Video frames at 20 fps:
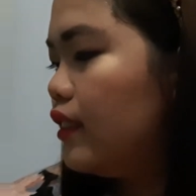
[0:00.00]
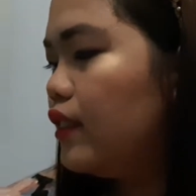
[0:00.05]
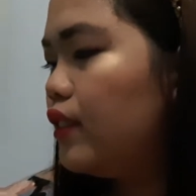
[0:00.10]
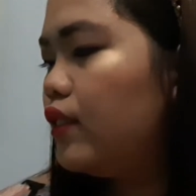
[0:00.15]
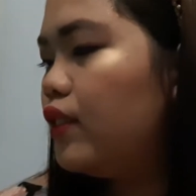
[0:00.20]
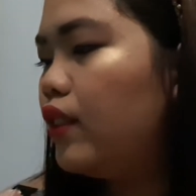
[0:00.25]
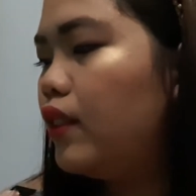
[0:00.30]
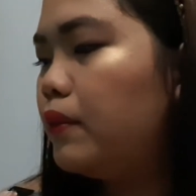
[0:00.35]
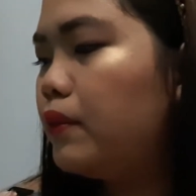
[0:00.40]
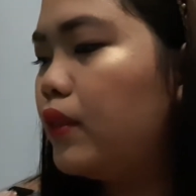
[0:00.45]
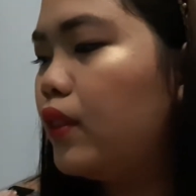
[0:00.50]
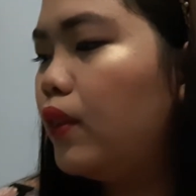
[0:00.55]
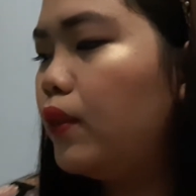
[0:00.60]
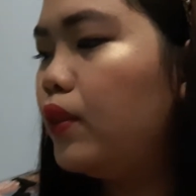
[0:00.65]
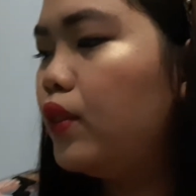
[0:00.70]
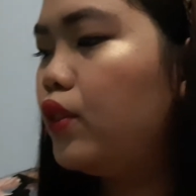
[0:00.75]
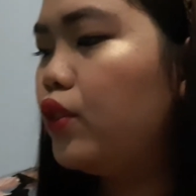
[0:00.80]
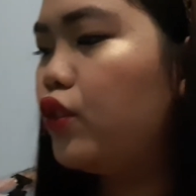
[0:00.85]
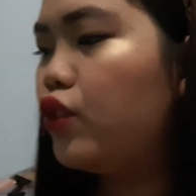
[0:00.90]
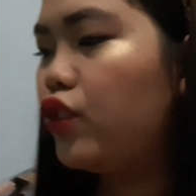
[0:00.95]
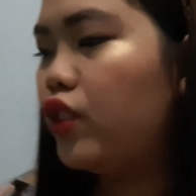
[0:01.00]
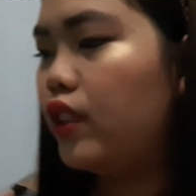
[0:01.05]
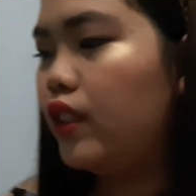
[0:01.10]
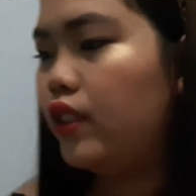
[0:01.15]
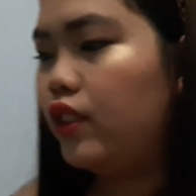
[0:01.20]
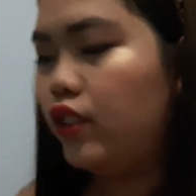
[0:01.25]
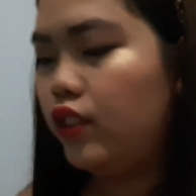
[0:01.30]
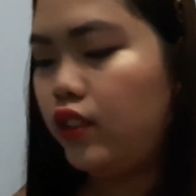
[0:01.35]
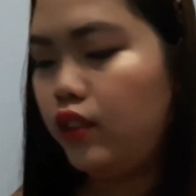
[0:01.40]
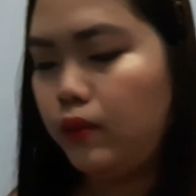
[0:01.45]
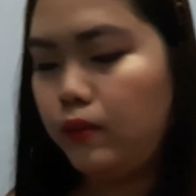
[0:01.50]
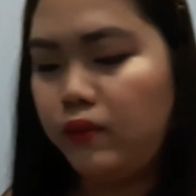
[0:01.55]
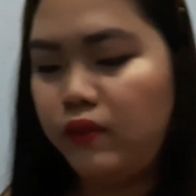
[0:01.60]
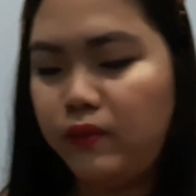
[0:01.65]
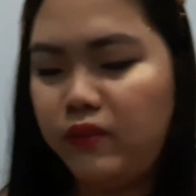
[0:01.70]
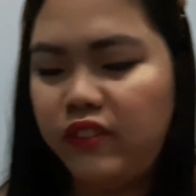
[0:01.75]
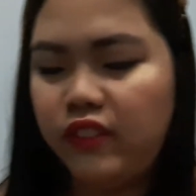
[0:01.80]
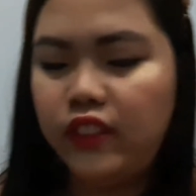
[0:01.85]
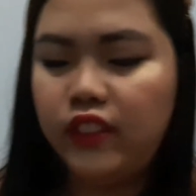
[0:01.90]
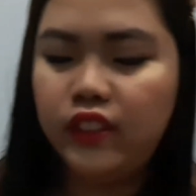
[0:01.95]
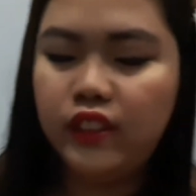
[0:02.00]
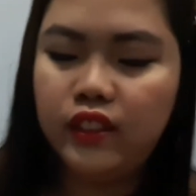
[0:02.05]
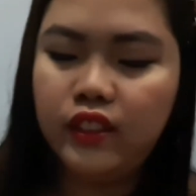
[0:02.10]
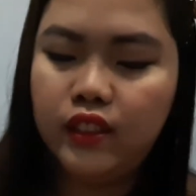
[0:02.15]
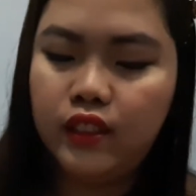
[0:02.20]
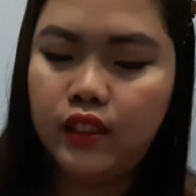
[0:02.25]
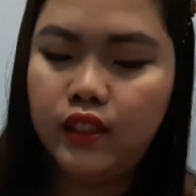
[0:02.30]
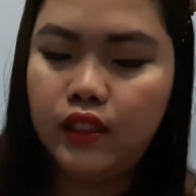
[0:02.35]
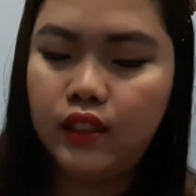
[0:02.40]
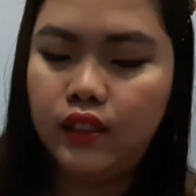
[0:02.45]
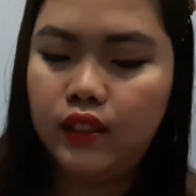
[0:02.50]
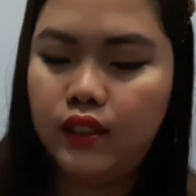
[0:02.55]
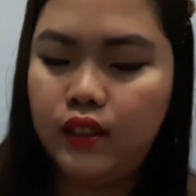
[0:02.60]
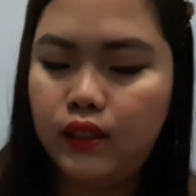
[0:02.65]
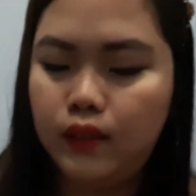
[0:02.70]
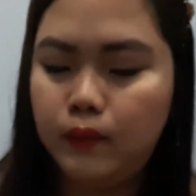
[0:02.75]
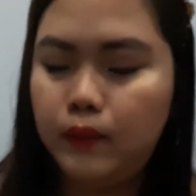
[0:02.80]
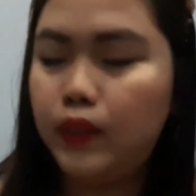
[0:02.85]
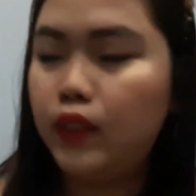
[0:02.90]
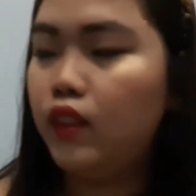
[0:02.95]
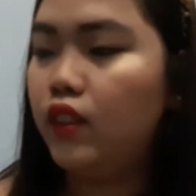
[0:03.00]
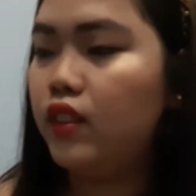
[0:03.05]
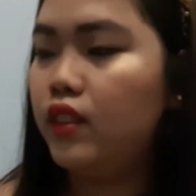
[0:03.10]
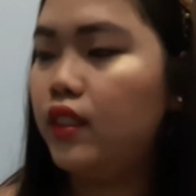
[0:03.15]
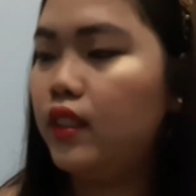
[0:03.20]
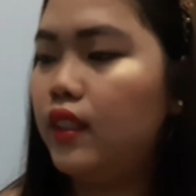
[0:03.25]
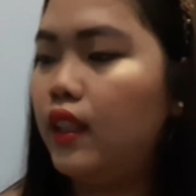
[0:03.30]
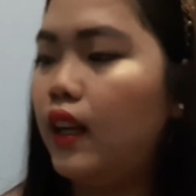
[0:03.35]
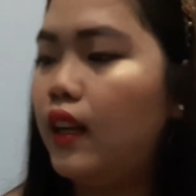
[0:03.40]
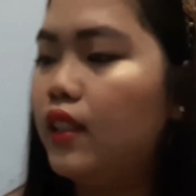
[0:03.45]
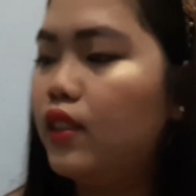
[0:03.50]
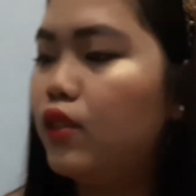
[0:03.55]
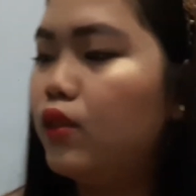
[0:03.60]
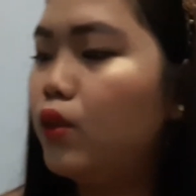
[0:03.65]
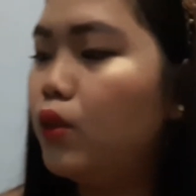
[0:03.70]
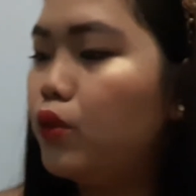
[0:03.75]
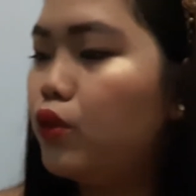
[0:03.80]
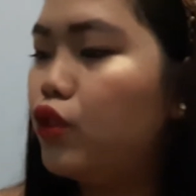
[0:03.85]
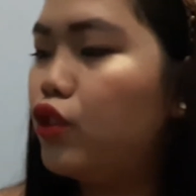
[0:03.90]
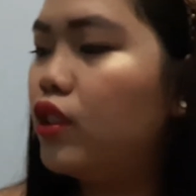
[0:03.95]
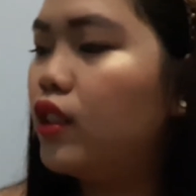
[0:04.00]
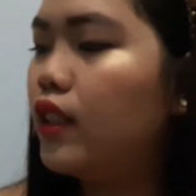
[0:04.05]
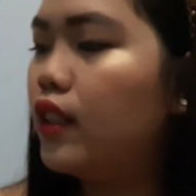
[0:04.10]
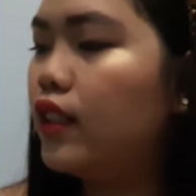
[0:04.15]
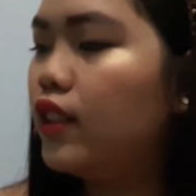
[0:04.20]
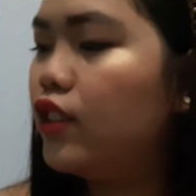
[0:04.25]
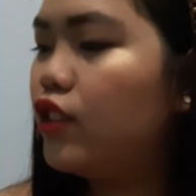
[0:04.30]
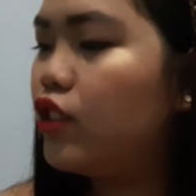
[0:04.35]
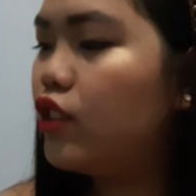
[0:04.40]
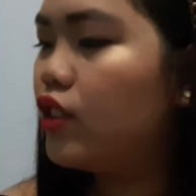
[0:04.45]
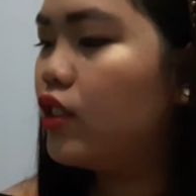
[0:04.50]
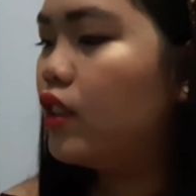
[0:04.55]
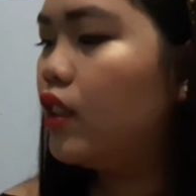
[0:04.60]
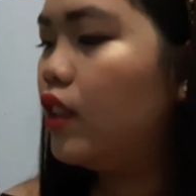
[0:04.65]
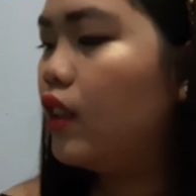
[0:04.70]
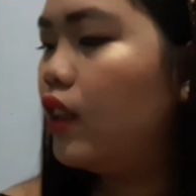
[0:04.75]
So I'm going to charge it first because it has no charge.